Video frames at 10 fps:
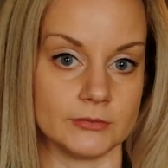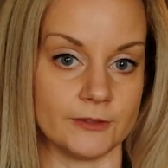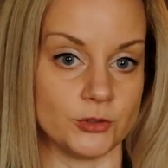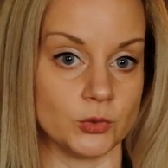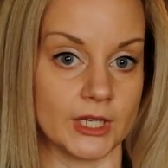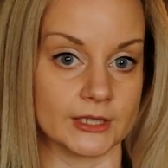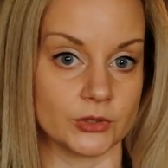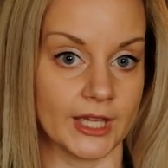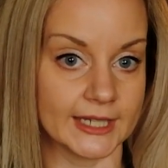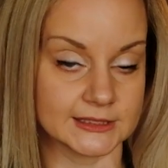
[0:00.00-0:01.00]
if you'd like to
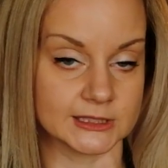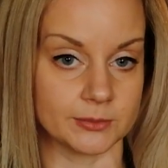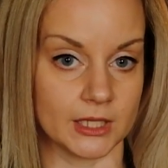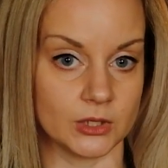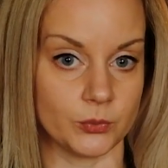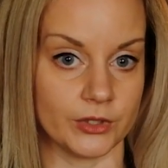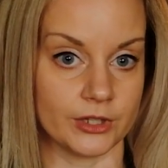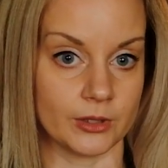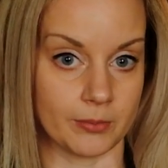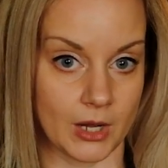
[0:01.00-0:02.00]
cast a spell
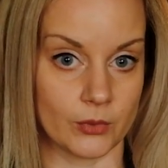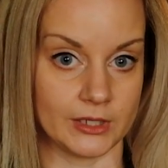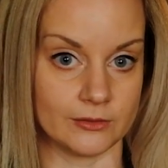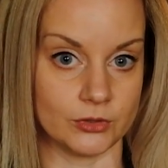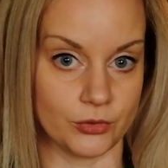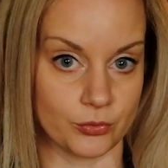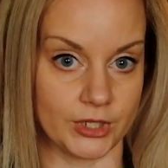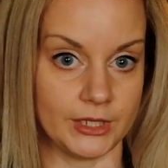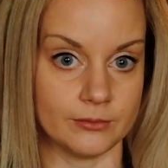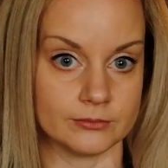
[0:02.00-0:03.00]
with power level
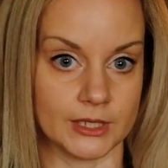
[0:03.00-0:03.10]
3,